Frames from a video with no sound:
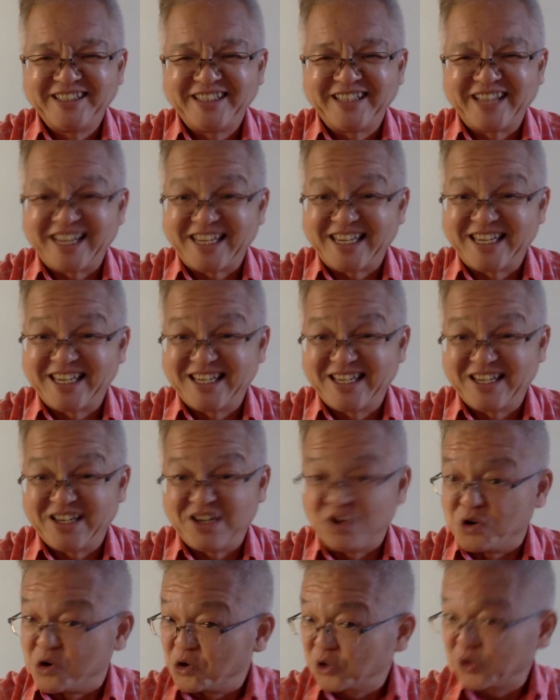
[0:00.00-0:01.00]
let's
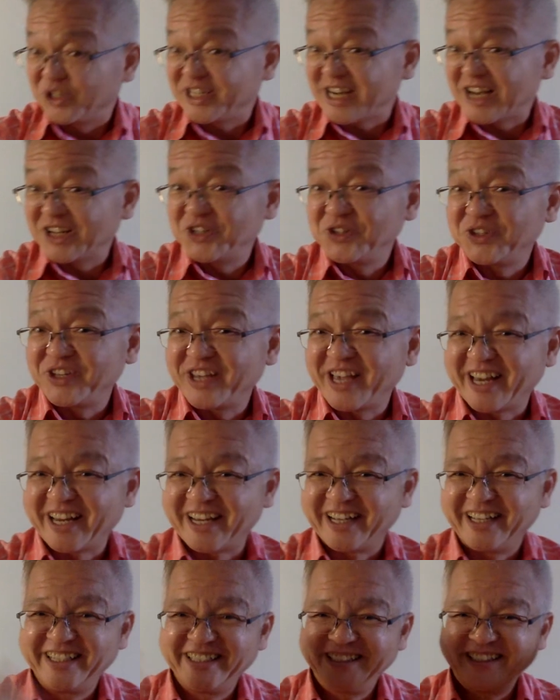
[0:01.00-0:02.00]
go to Jiangsu
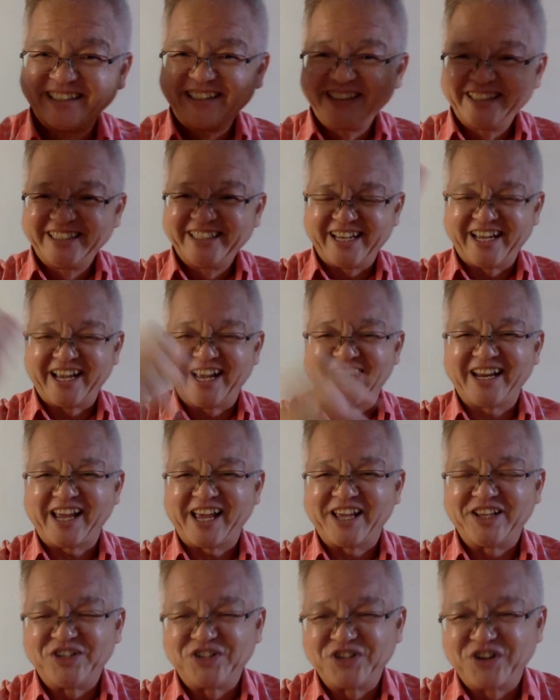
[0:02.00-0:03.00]
together
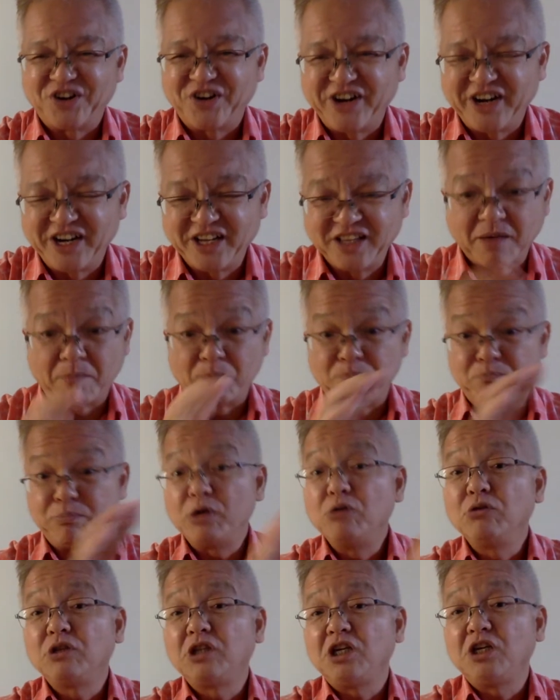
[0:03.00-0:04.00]
and enjoy the
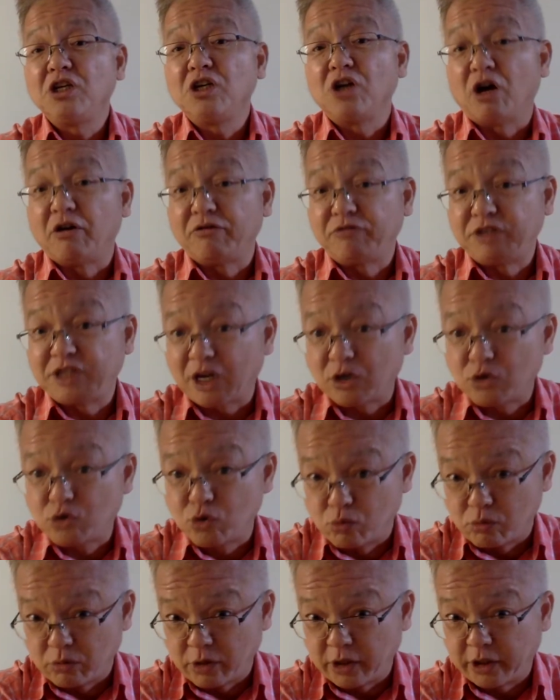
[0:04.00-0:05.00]
beauty of
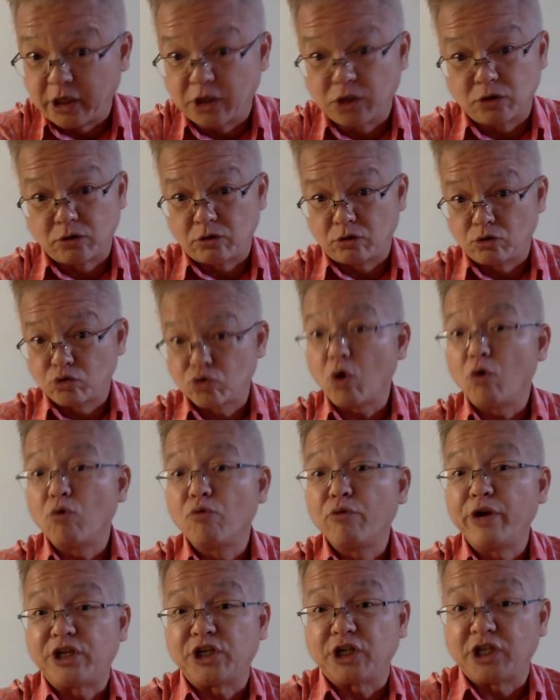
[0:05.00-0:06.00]
Jiangsu. It is so
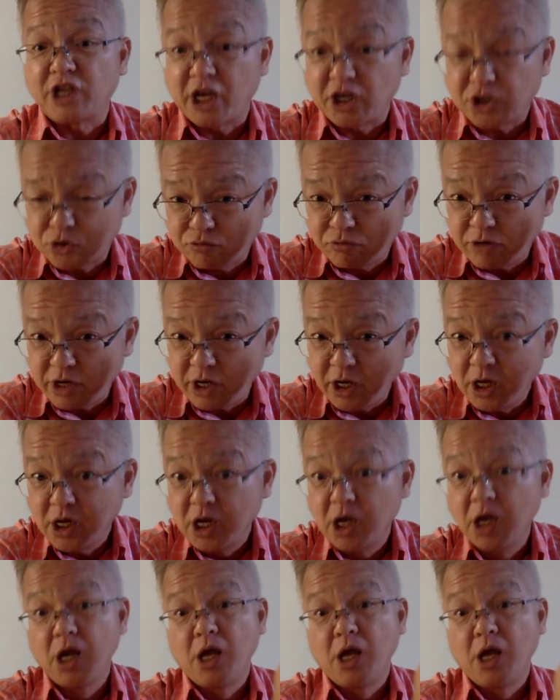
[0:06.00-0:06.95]
rich in history.